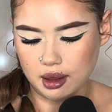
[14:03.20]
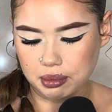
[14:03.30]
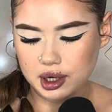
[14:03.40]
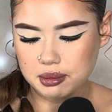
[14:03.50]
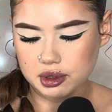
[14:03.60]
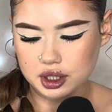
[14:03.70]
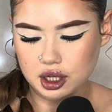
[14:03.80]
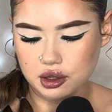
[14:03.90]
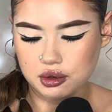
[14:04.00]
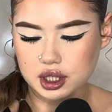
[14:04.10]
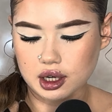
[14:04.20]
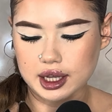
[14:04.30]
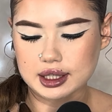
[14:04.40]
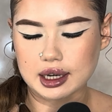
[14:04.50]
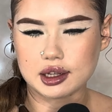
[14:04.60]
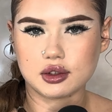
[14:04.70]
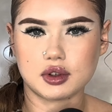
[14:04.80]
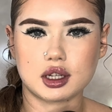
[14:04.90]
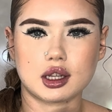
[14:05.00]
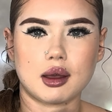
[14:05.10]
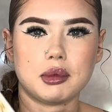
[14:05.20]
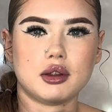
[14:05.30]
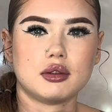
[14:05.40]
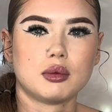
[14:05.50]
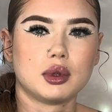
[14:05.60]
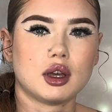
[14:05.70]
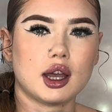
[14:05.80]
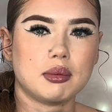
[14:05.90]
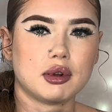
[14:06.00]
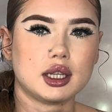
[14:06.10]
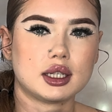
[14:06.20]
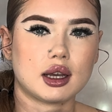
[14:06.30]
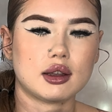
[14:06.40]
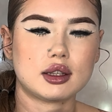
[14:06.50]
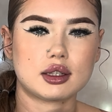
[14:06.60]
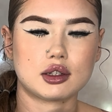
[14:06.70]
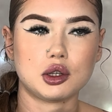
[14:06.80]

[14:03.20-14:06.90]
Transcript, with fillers: pretty much utilize that lens of discernment with the High Priestess